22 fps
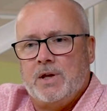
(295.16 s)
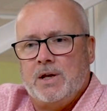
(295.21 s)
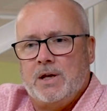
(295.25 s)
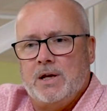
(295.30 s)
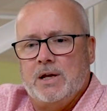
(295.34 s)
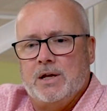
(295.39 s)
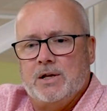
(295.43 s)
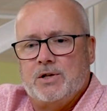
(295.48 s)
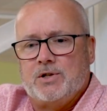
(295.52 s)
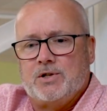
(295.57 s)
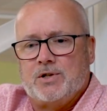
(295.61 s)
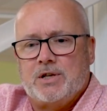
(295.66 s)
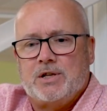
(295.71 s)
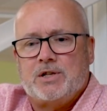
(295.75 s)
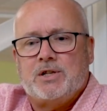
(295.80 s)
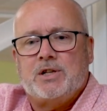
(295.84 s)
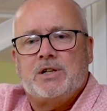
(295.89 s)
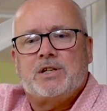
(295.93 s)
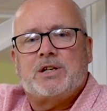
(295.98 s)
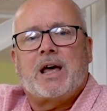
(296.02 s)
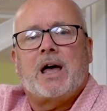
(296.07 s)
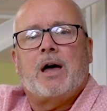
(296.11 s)
is this
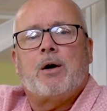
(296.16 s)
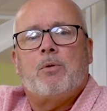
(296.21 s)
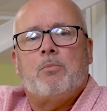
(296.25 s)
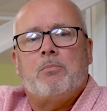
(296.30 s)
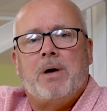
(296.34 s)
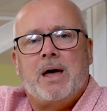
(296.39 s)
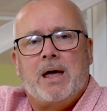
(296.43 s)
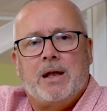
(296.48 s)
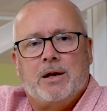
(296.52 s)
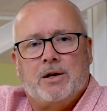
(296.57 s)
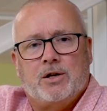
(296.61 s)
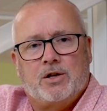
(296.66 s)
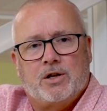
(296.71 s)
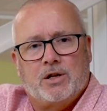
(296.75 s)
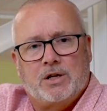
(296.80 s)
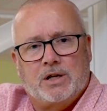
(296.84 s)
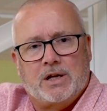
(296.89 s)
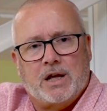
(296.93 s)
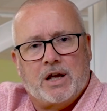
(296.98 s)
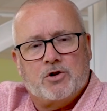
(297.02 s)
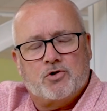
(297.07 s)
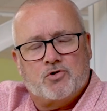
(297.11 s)
is how men
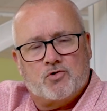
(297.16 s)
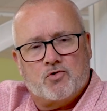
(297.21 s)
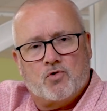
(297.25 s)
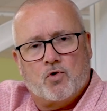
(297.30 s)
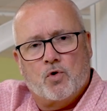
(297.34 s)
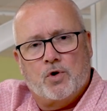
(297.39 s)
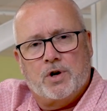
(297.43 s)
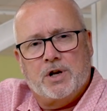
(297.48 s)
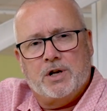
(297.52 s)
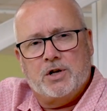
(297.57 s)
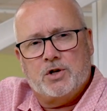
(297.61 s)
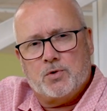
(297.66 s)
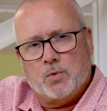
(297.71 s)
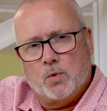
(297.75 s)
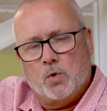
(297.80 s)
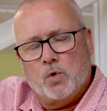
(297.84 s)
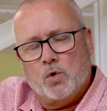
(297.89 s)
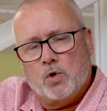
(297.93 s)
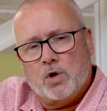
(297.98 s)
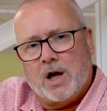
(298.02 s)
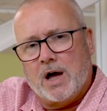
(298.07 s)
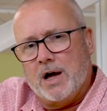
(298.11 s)
can get drawn into
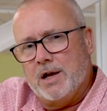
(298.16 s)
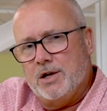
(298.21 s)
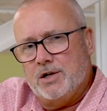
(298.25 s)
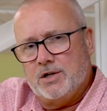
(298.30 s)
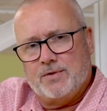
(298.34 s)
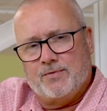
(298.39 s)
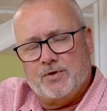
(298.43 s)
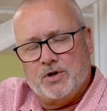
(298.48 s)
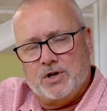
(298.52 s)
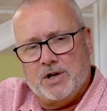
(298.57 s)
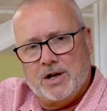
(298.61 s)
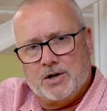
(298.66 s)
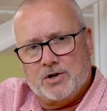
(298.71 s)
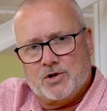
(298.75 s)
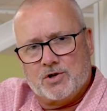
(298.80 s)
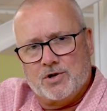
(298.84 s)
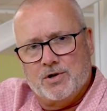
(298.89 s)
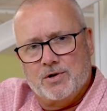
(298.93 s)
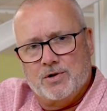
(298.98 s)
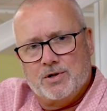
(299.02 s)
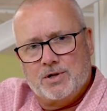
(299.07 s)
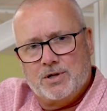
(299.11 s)
all kinds of
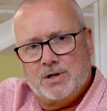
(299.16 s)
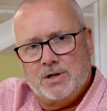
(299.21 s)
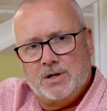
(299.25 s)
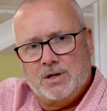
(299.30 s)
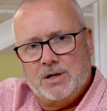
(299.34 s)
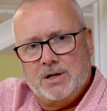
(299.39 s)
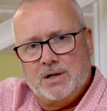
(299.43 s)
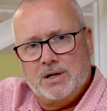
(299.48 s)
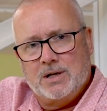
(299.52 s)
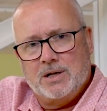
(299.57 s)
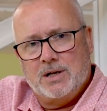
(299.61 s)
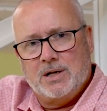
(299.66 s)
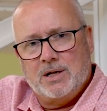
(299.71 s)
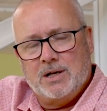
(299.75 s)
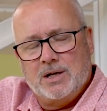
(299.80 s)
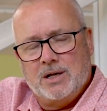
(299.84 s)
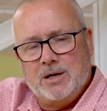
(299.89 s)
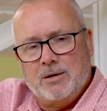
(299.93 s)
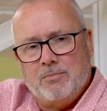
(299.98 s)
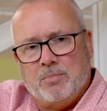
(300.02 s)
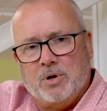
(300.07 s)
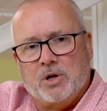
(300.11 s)
addictions,
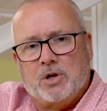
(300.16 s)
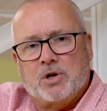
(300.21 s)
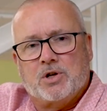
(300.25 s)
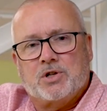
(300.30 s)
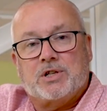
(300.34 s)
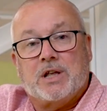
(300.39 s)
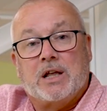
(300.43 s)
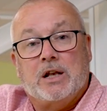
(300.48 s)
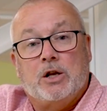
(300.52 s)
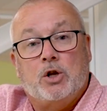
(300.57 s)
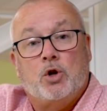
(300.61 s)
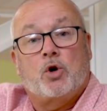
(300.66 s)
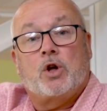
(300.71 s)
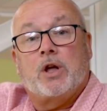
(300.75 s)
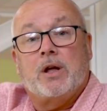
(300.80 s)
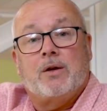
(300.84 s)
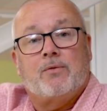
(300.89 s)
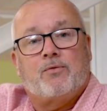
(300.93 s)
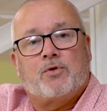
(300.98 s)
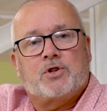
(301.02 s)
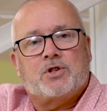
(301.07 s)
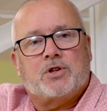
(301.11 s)
because they're
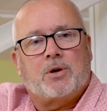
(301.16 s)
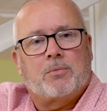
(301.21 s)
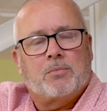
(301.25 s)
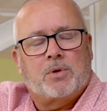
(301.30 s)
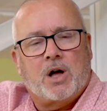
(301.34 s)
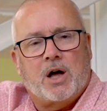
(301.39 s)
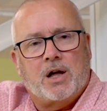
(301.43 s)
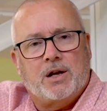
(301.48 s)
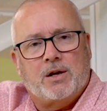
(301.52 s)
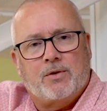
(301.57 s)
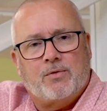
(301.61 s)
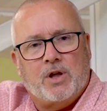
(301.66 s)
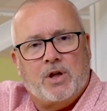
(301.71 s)
looking for some kind of